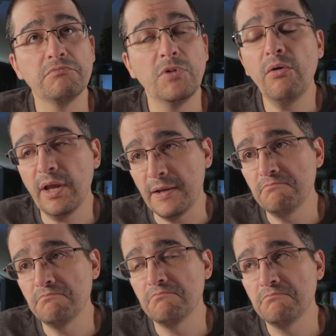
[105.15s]
Okay.
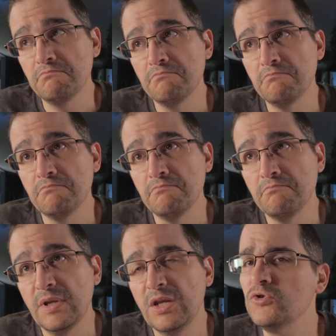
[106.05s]

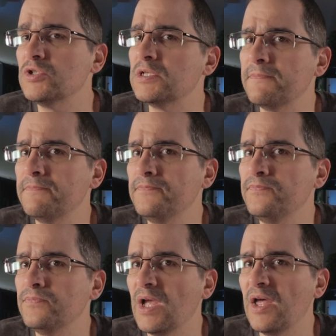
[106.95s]
Interesting.
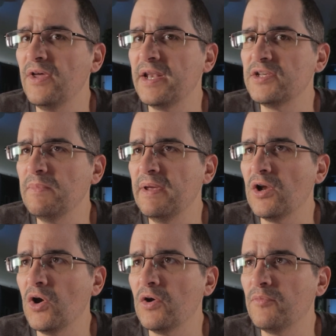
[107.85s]
I thought it just made
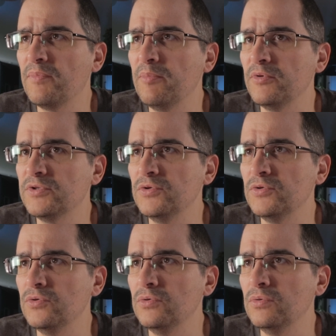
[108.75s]
it hard for people
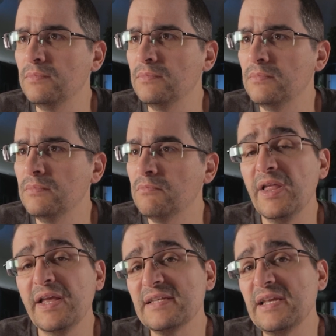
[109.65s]
to...
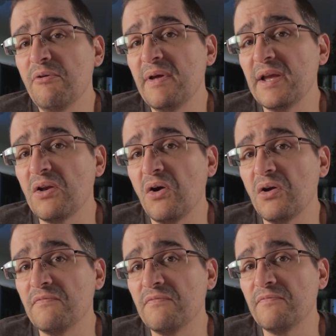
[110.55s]
Well, I guess that would make it
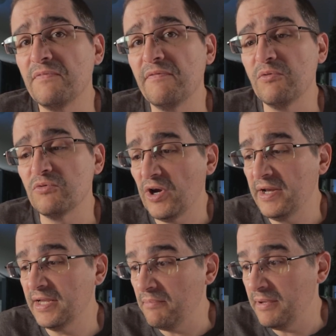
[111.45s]
hard if they were
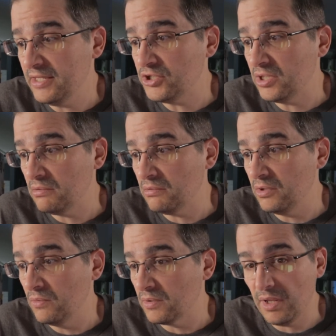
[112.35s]
trying to come get you and
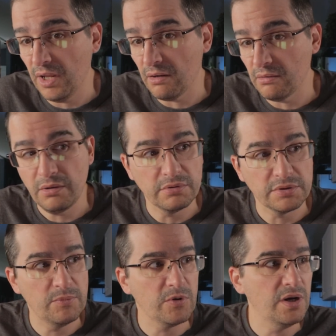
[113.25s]
you weren't there and you were
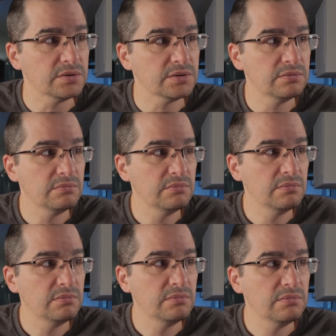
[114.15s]
somewhere else.
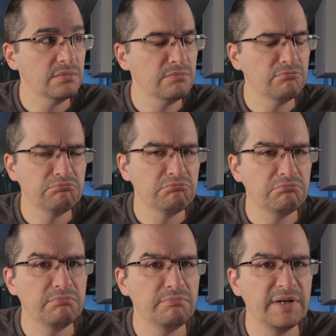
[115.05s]

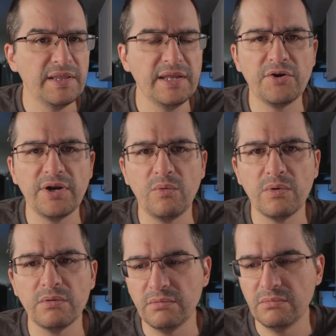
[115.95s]
But in the internet
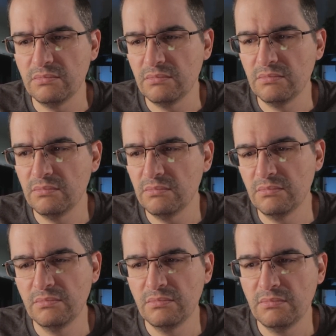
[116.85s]
world,
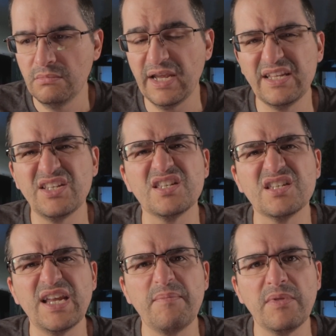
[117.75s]
I guess it's the
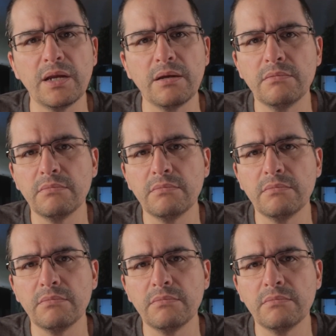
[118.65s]
same thing.